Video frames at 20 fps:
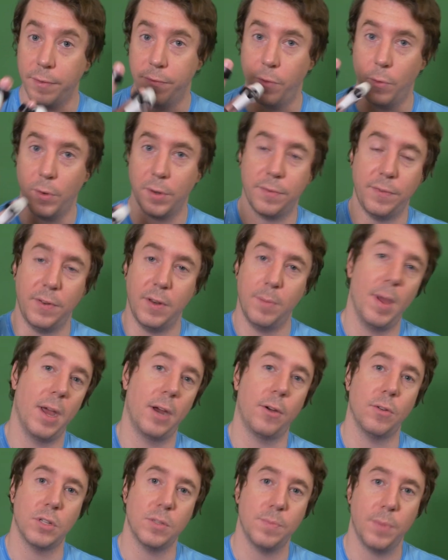force
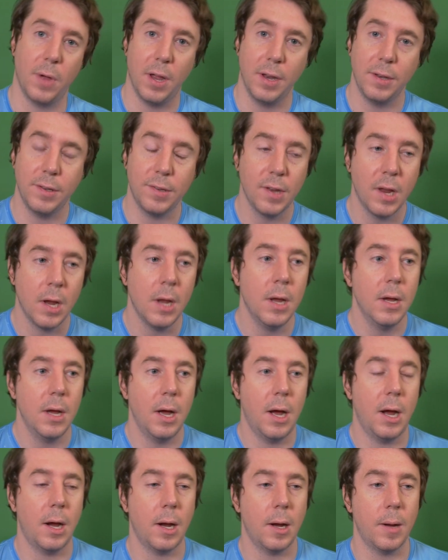feedback response,
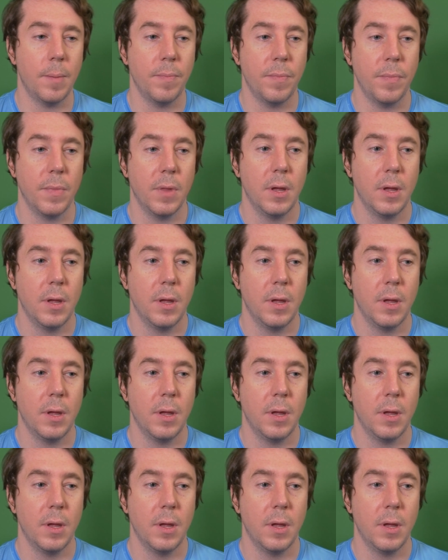um,